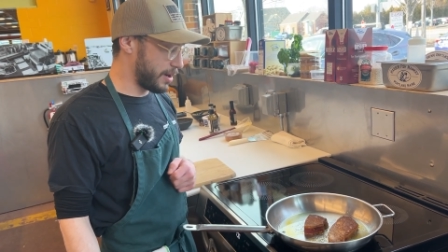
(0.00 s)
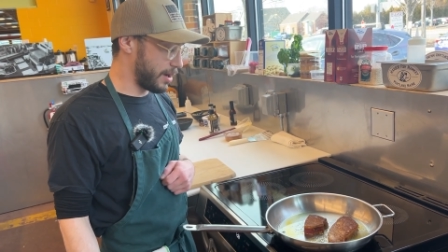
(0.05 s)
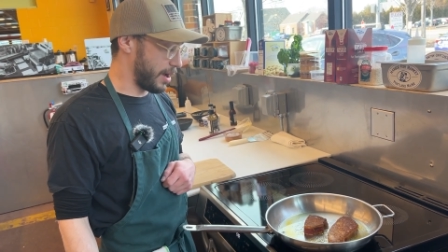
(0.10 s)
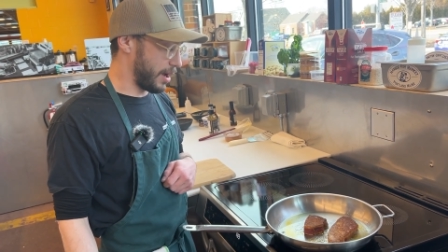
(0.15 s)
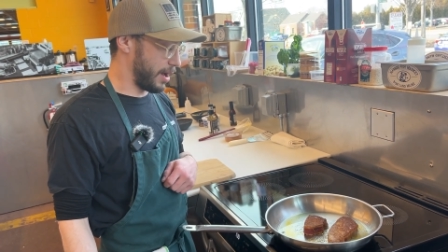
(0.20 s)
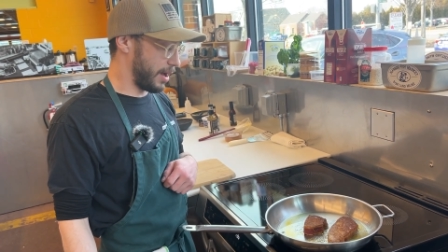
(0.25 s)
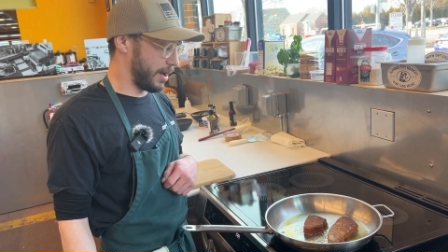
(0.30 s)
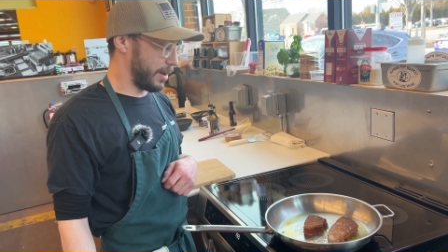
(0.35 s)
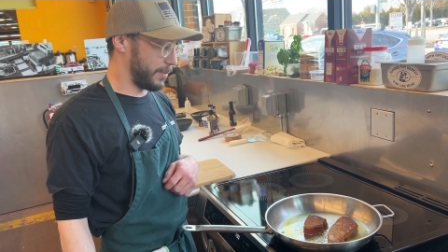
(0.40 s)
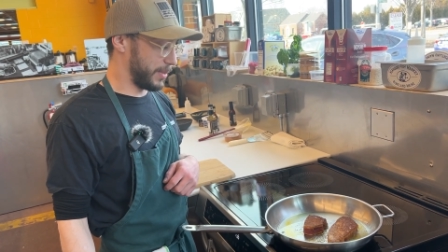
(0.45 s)

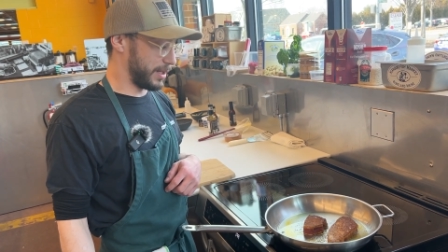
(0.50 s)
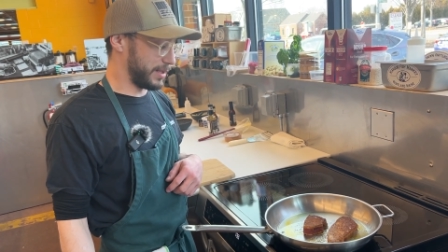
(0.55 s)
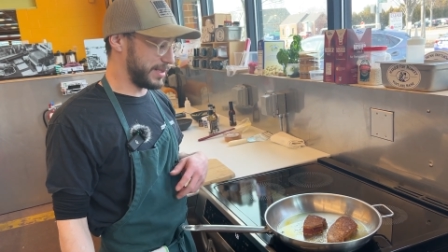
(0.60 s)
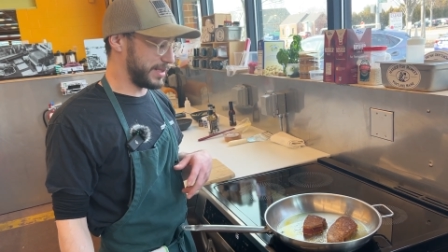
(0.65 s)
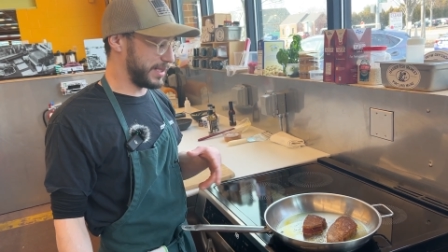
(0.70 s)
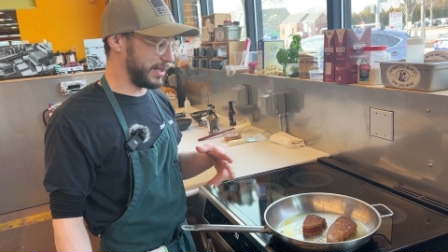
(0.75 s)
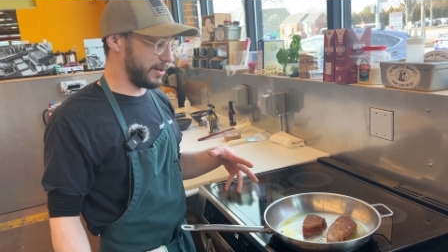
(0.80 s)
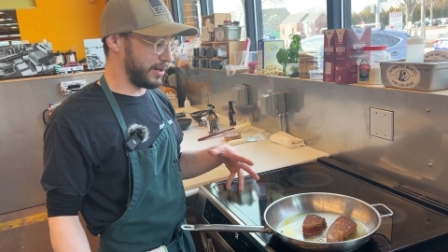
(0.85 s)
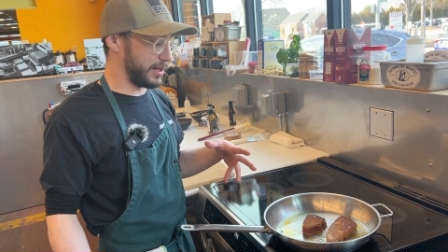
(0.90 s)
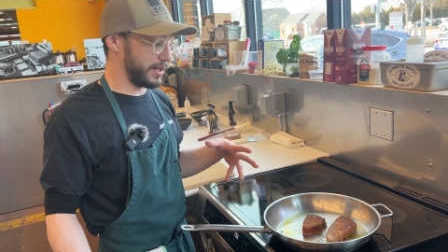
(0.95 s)
and
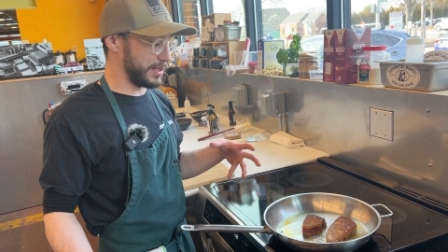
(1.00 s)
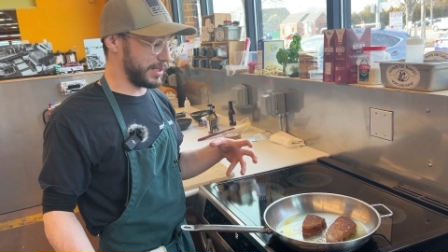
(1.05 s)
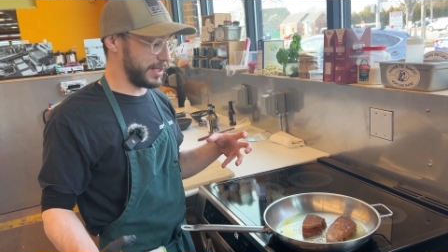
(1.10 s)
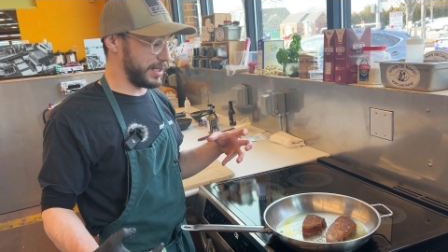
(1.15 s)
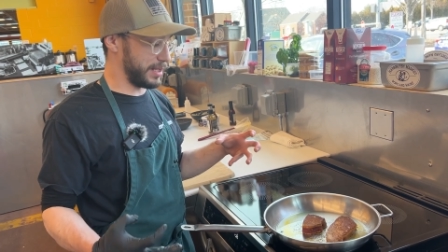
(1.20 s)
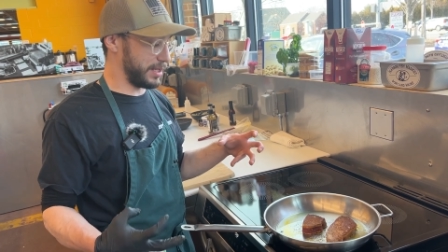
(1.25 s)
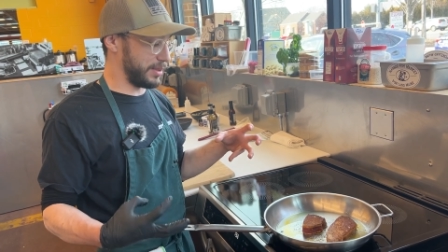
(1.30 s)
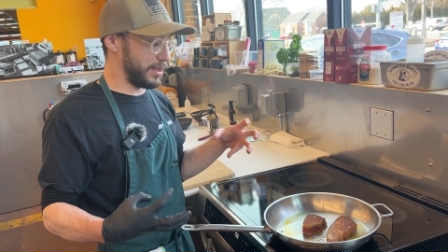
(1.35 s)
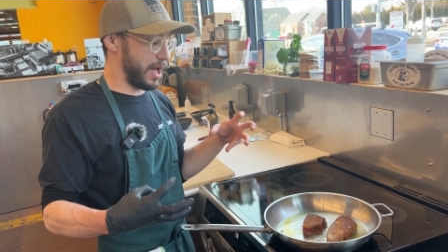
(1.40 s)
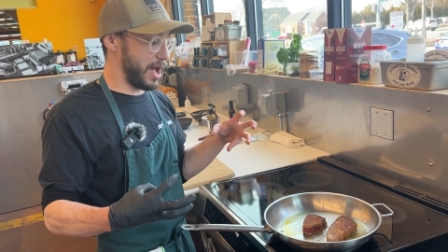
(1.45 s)
searing is
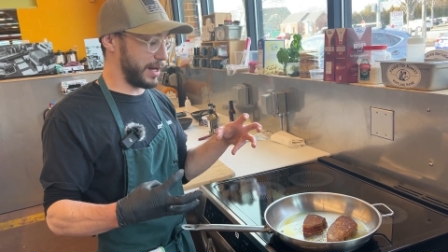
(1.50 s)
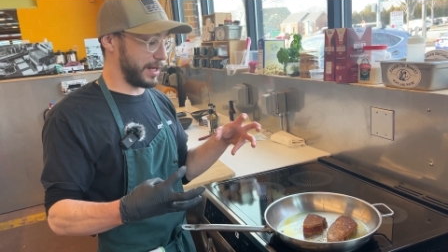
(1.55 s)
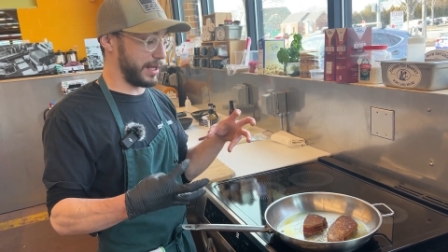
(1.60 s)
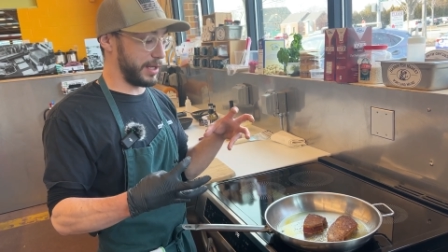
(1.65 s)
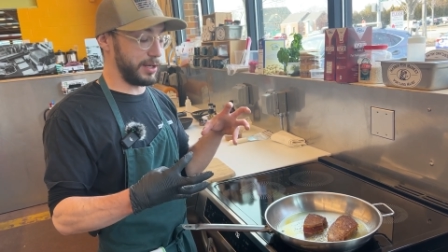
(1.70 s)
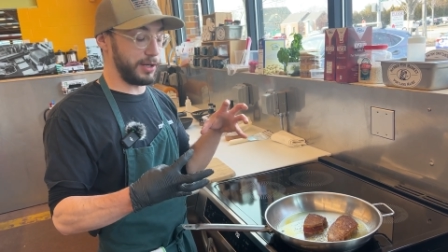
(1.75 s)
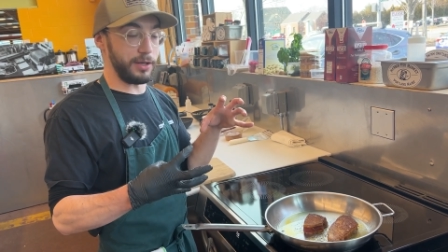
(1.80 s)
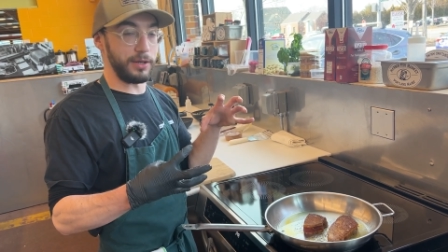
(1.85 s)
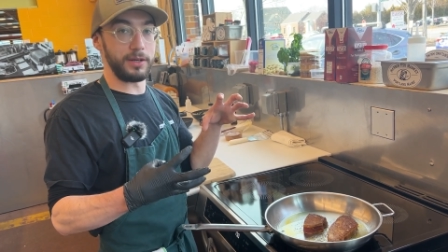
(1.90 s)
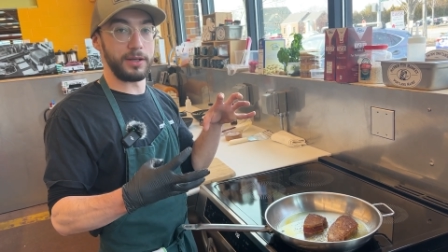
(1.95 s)
going to lock
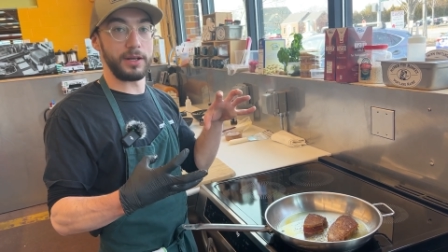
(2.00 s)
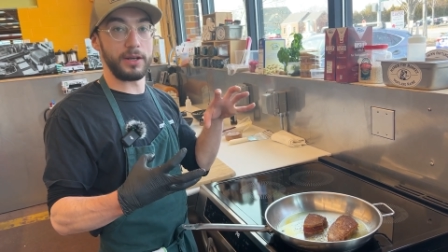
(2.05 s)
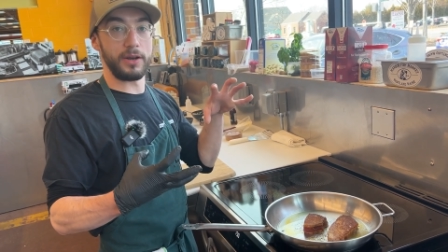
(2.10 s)
in